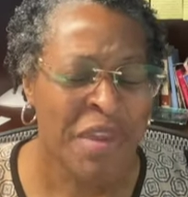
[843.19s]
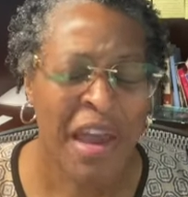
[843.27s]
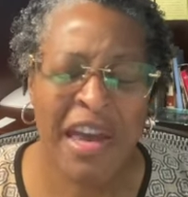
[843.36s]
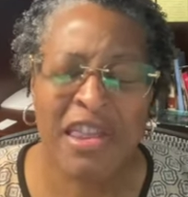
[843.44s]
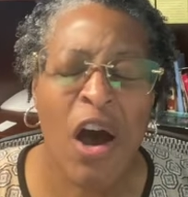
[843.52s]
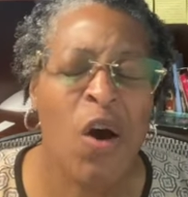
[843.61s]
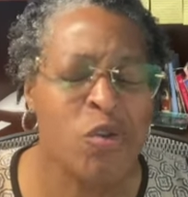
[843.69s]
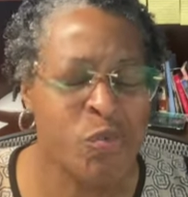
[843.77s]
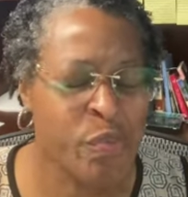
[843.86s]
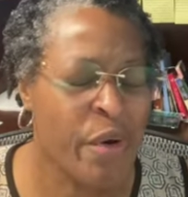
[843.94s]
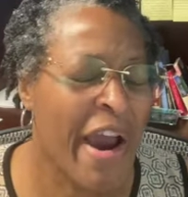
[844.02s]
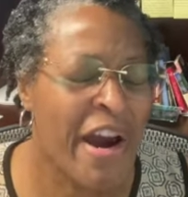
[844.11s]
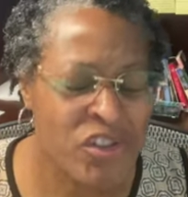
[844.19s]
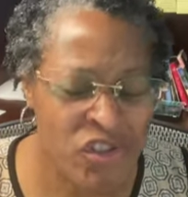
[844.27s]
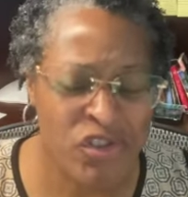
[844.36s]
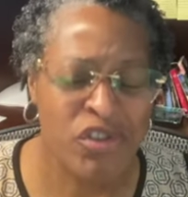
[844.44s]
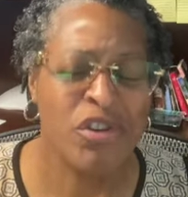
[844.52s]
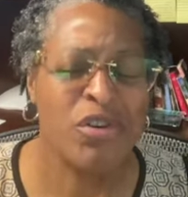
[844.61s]
And those prayers
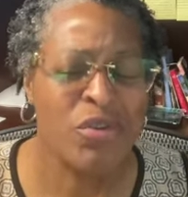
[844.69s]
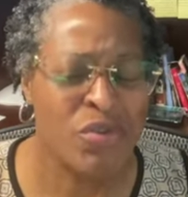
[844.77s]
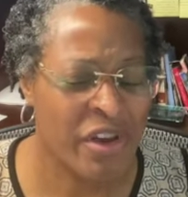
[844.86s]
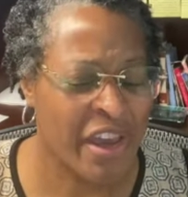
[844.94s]
do